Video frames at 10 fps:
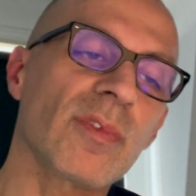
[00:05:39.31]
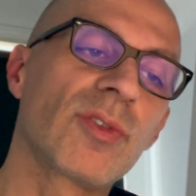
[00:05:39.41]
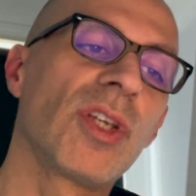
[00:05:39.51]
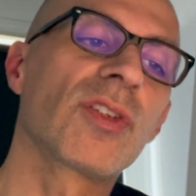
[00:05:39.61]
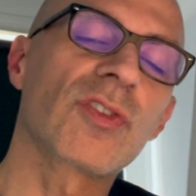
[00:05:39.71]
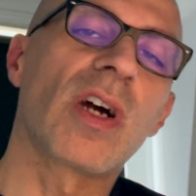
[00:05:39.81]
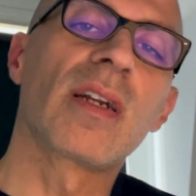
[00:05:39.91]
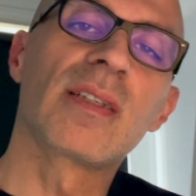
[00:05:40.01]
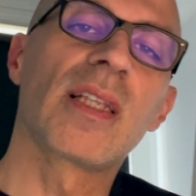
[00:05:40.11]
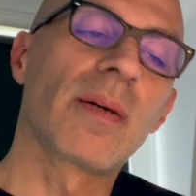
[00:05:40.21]
These are
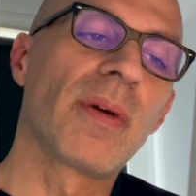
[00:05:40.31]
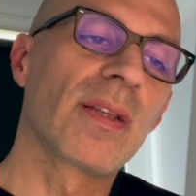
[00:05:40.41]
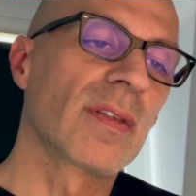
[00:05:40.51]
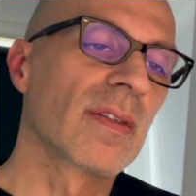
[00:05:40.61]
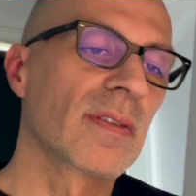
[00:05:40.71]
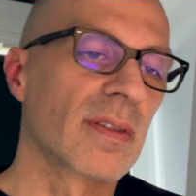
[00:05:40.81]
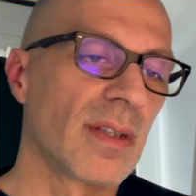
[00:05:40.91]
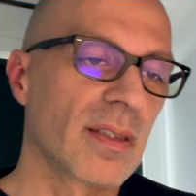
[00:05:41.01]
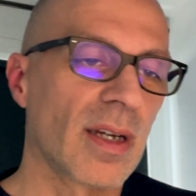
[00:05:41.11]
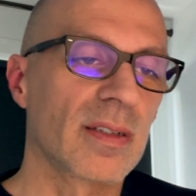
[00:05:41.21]
databases
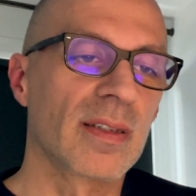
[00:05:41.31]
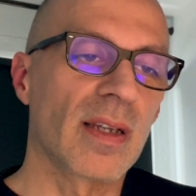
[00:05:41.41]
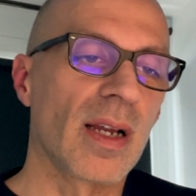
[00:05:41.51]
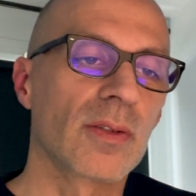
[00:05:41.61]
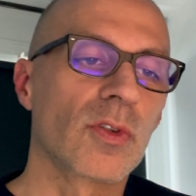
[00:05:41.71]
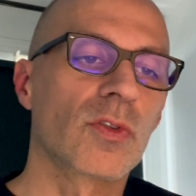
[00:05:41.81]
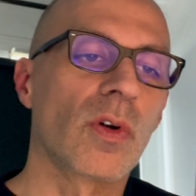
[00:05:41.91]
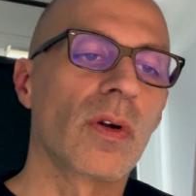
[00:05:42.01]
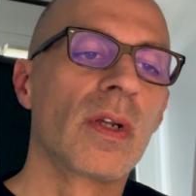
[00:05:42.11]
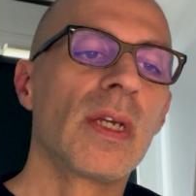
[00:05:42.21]
that are designed to
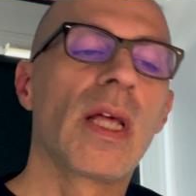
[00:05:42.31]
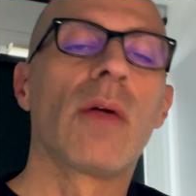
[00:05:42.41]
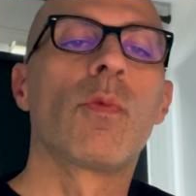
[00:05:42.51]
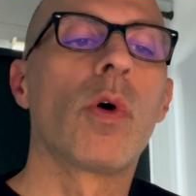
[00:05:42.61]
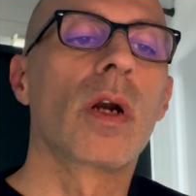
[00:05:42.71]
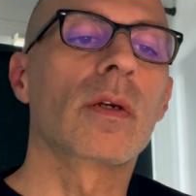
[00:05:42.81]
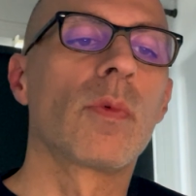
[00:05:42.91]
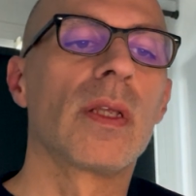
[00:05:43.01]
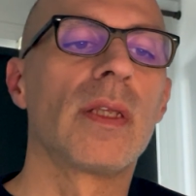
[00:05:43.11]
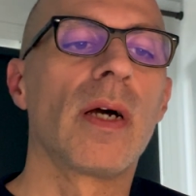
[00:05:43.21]
store and work
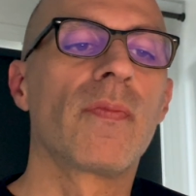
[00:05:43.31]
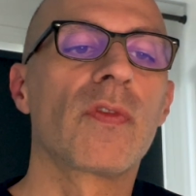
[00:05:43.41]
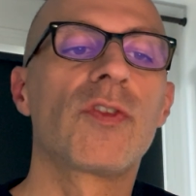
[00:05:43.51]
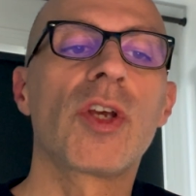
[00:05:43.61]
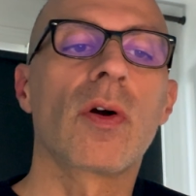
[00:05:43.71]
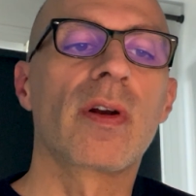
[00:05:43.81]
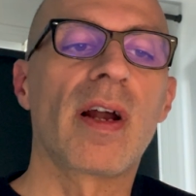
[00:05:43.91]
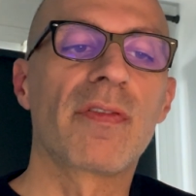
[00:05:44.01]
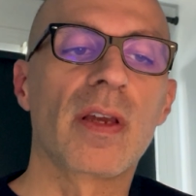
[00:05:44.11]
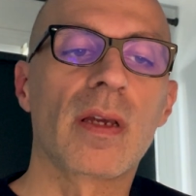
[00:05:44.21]
with
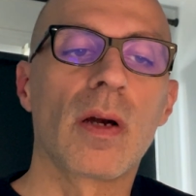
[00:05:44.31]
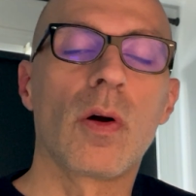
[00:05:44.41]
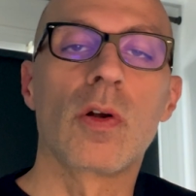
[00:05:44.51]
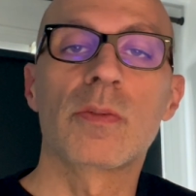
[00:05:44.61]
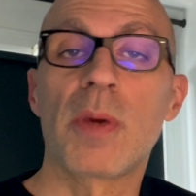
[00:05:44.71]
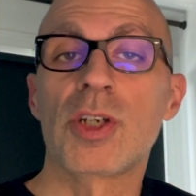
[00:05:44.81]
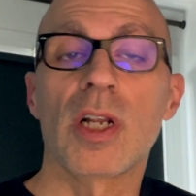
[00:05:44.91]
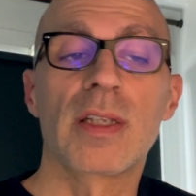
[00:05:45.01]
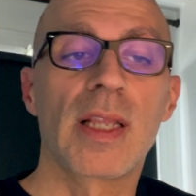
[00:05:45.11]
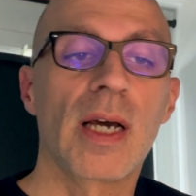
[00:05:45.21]
geographic or
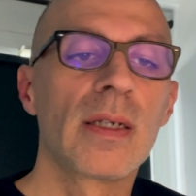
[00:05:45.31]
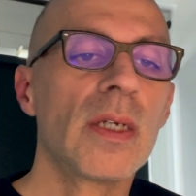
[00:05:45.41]
spatial data.